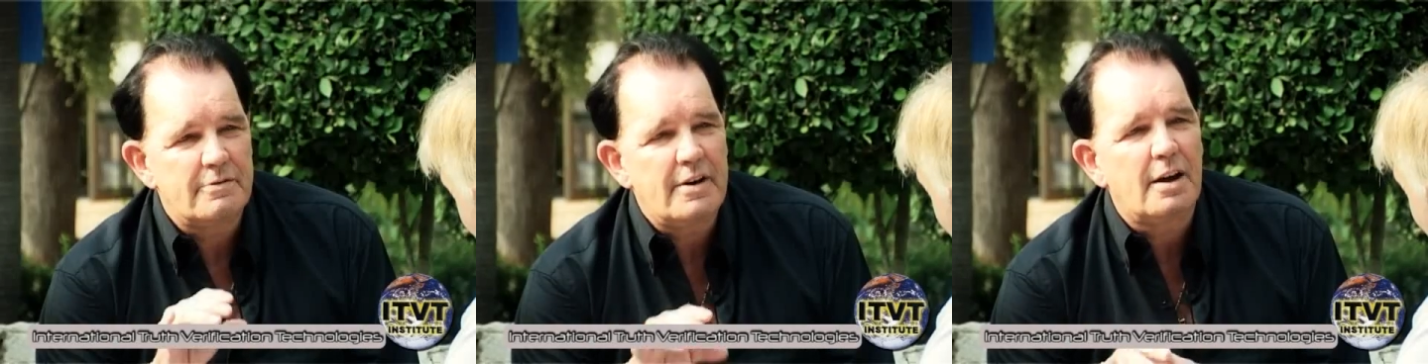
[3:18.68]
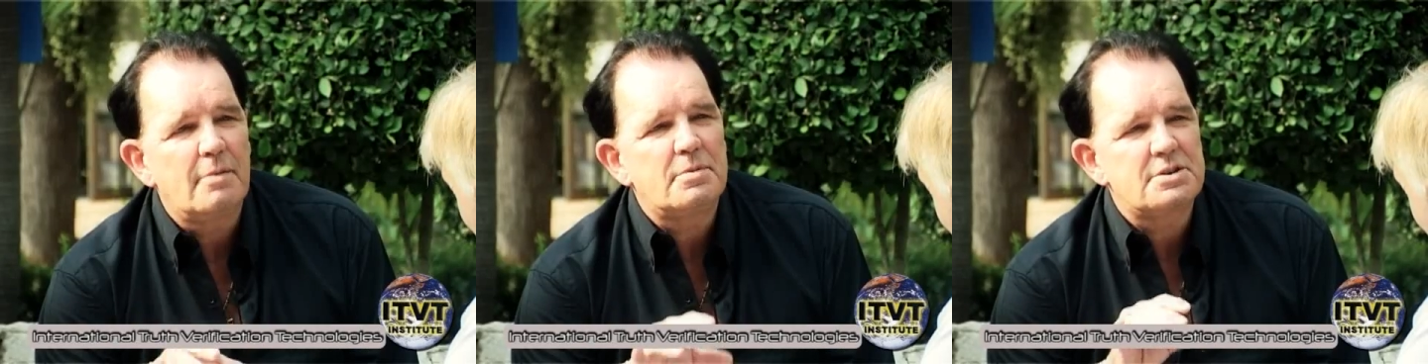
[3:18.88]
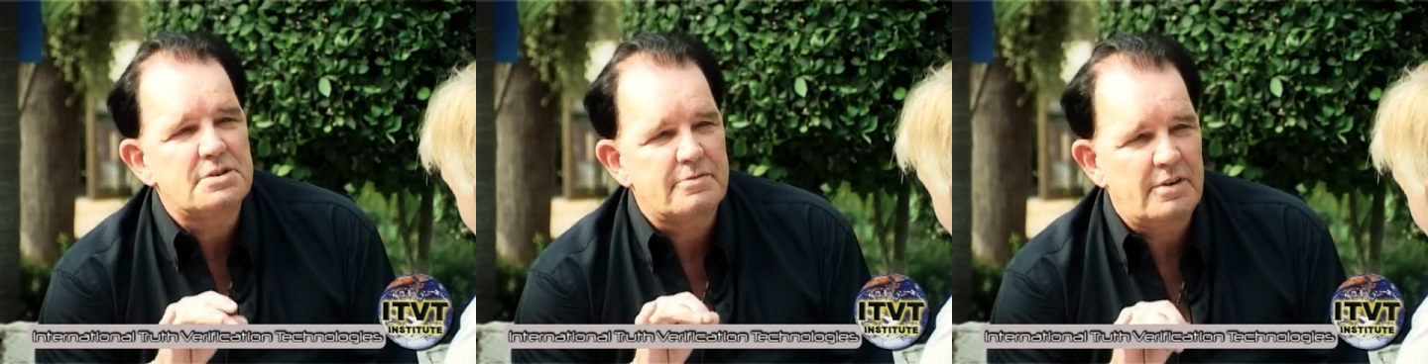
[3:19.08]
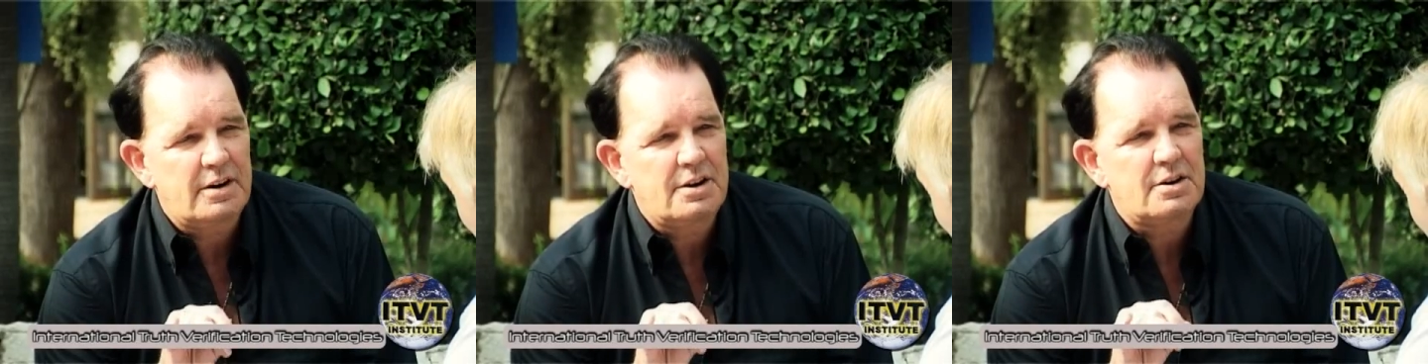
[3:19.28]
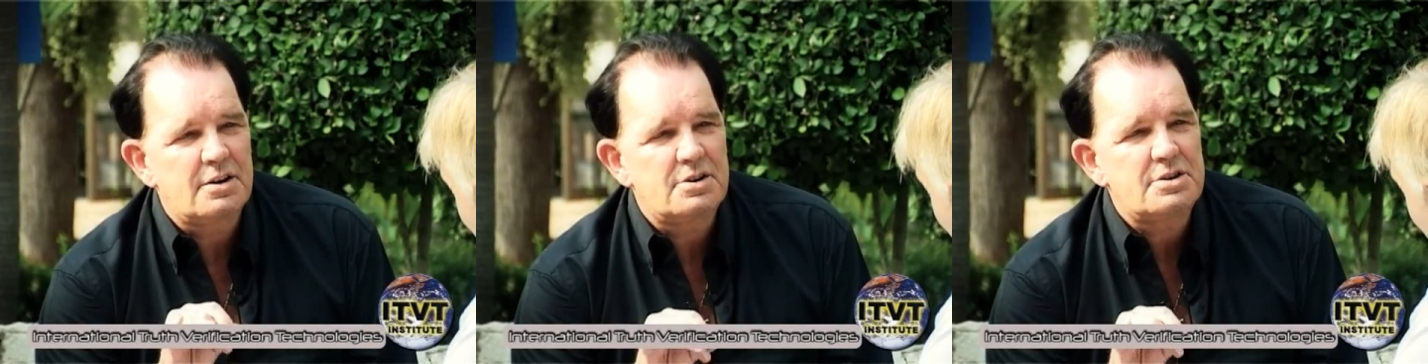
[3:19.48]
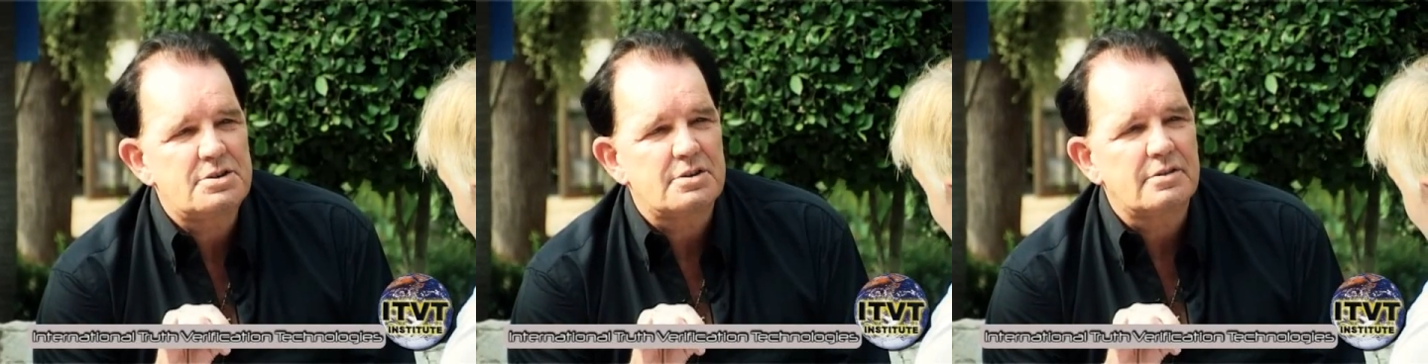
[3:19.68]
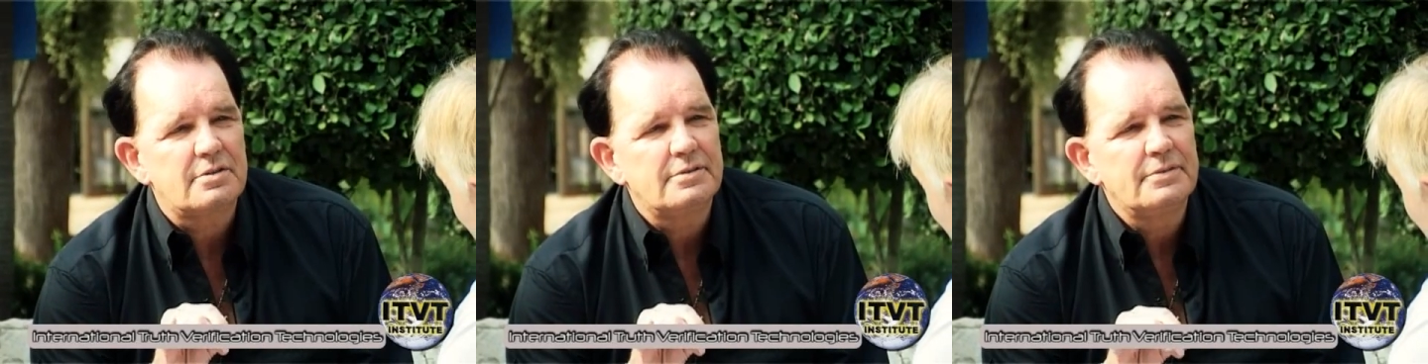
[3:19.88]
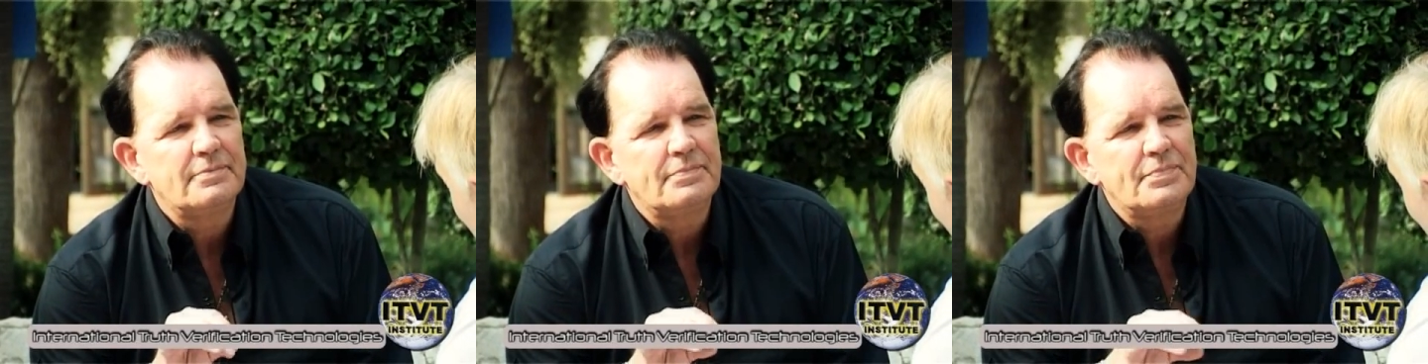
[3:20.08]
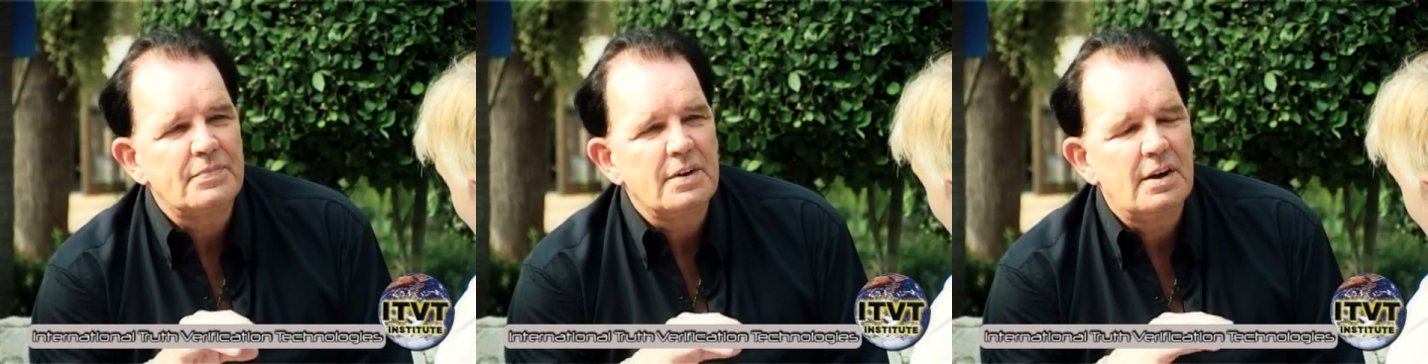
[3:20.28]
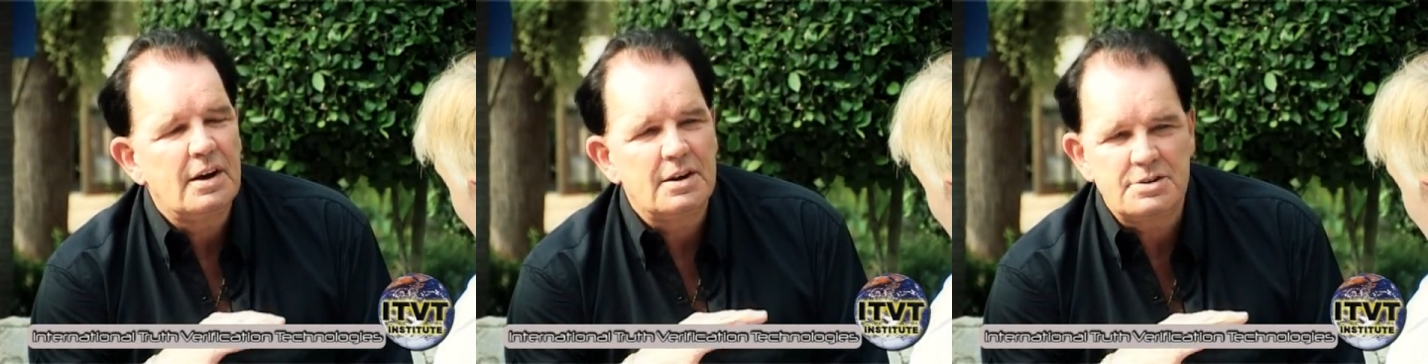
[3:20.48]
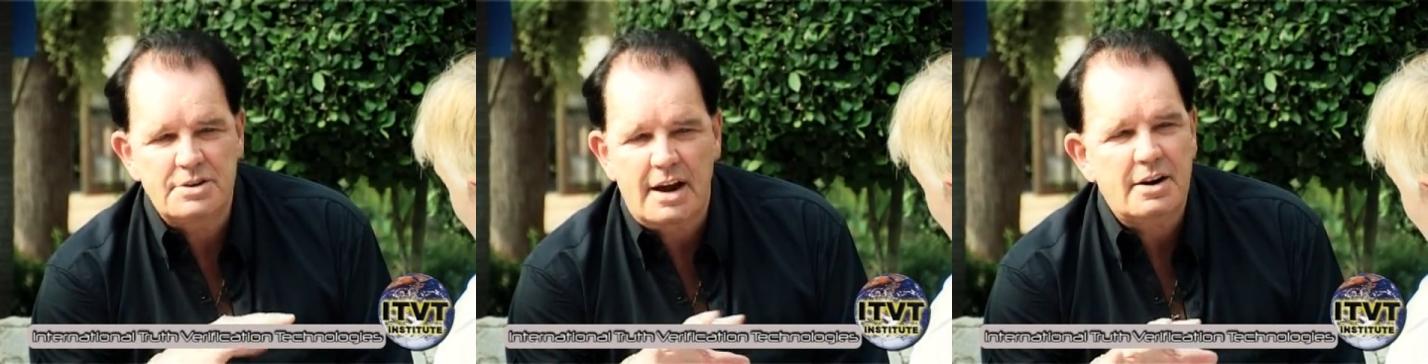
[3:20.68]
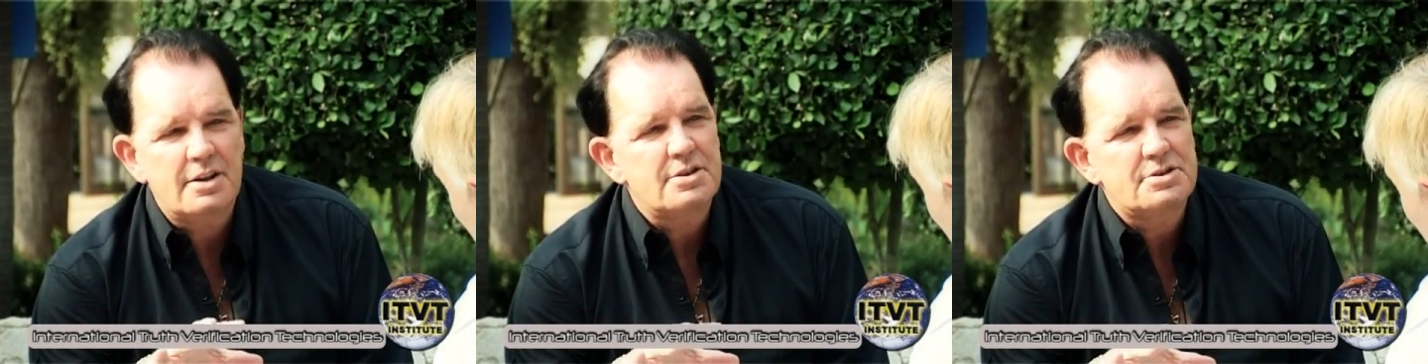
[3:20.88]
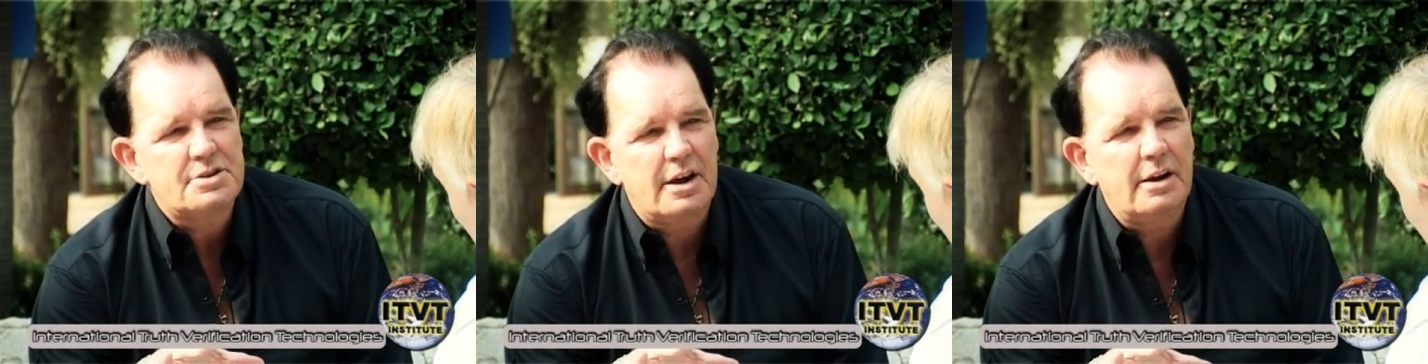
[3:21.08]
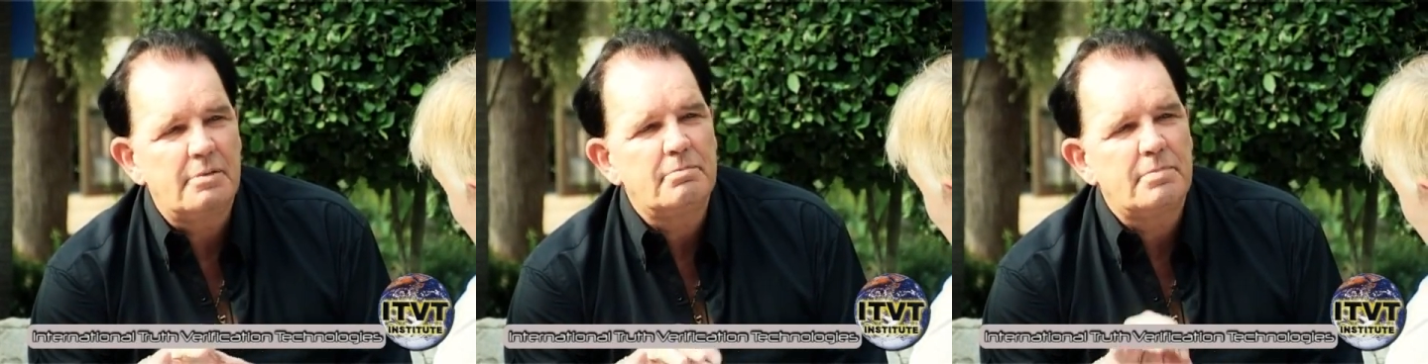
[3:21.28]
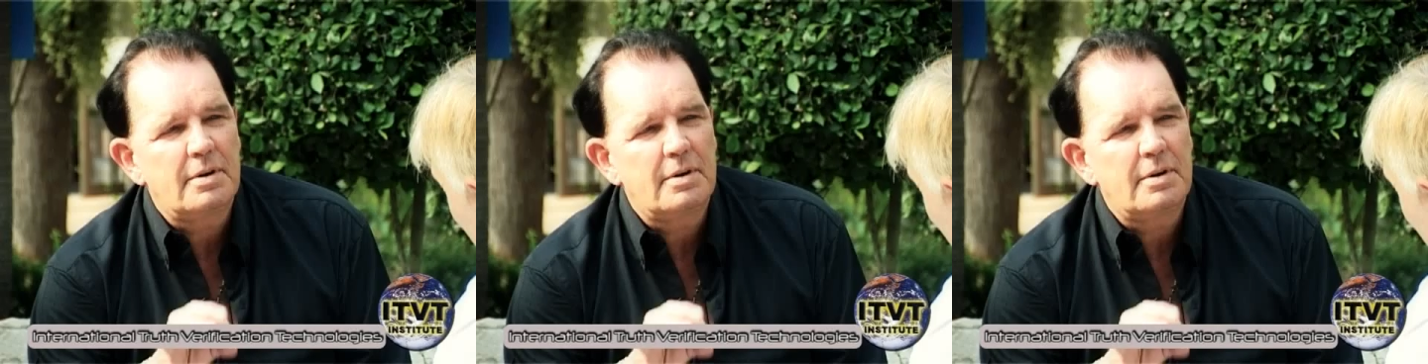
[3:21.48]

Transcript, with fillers: developed a civilian edition, exactly the same,